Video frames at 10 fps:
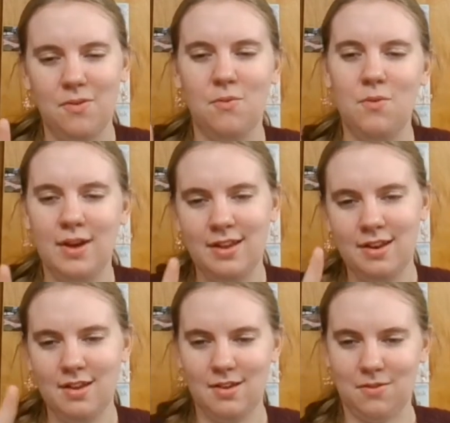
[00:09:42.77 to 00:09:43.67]

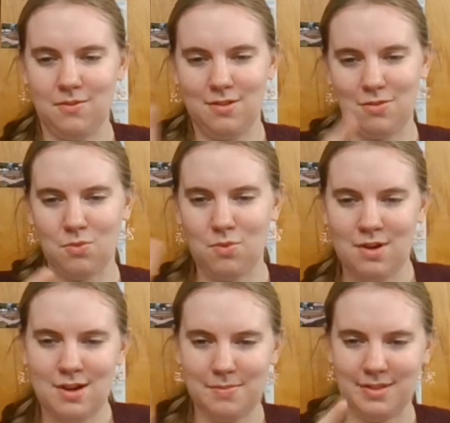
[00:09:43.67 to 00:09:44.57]
One was
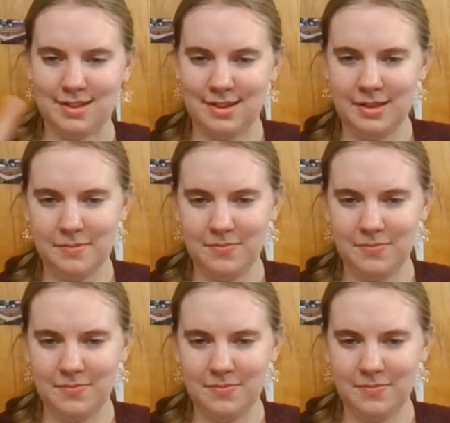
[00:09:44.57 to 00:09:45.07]
wobbly,